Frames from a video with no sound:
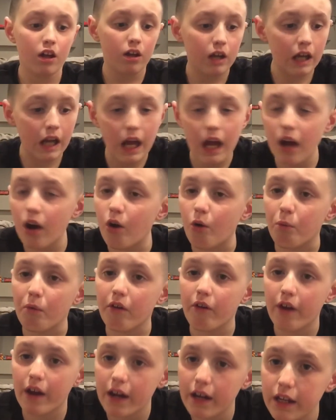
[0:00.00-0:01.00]
Now,
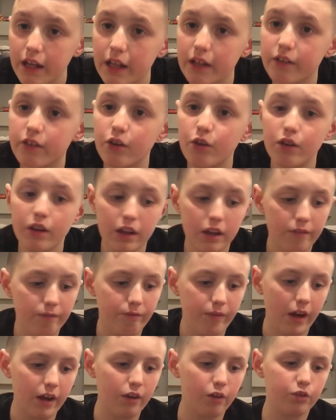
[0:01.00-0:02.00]
we're heading into the
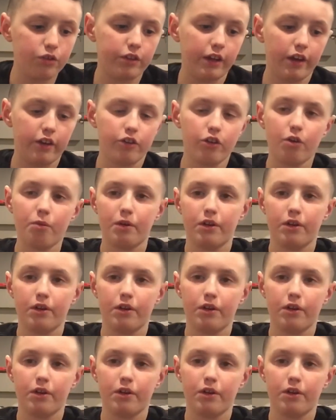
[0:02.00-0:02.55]
final sector,